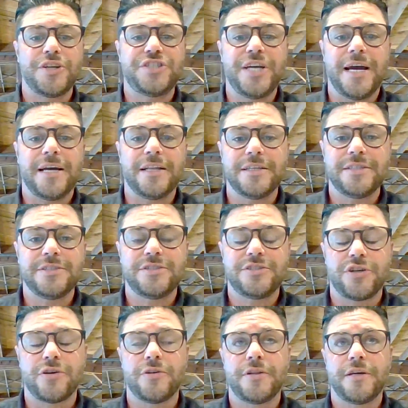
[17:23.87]
Challenge
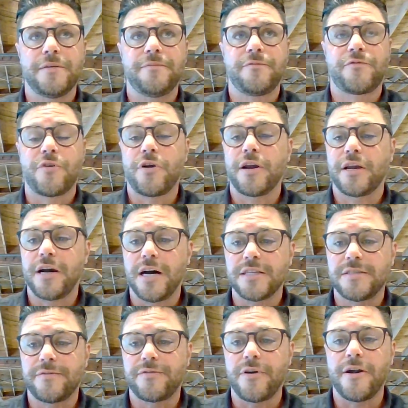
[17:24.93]
or the Ferrari
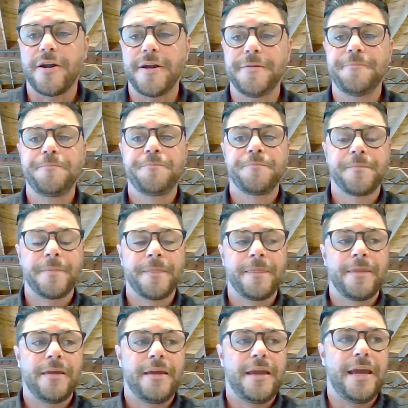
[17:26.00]
Casa Ferrari.
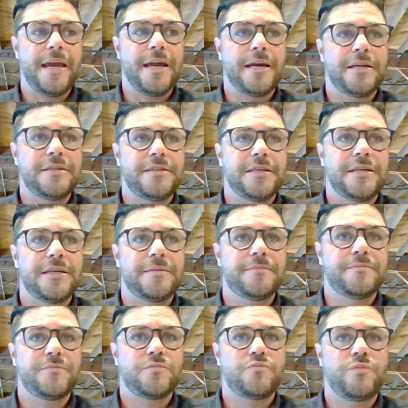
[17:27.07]
And
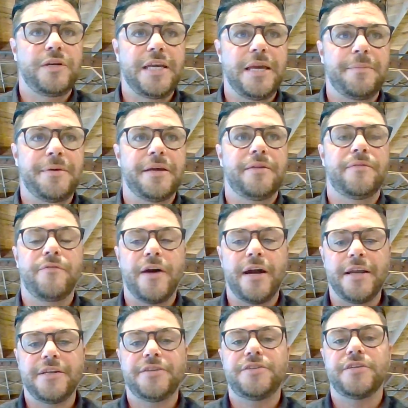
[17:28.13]
we keep getting
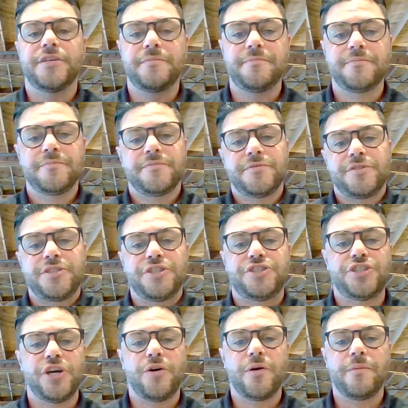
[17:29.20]
invited to
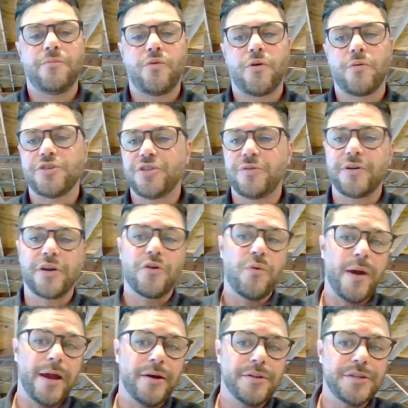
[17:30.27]
show it more. We're showing at
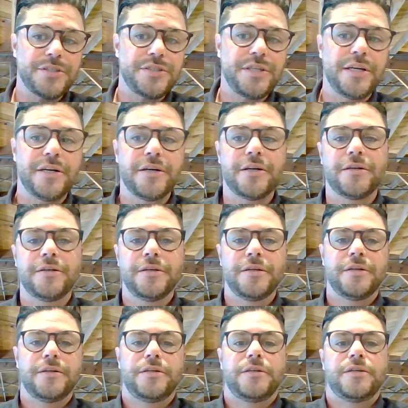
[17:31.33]
Quail this year.
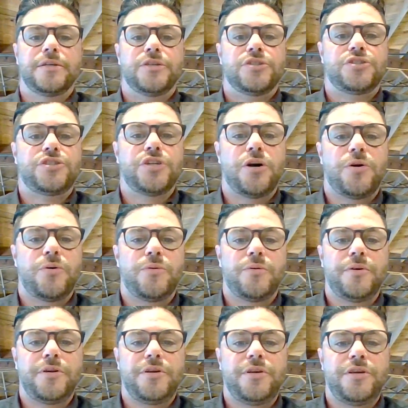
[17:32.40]
So
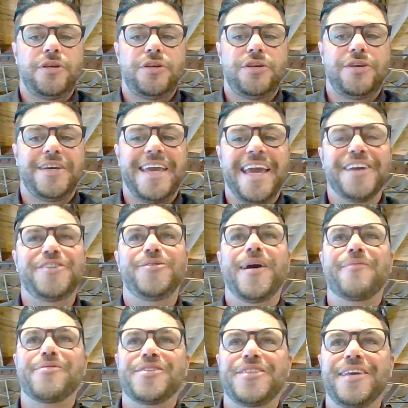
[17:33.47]
you can't do
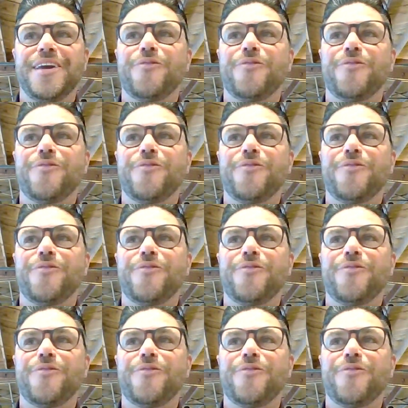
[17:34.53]
everything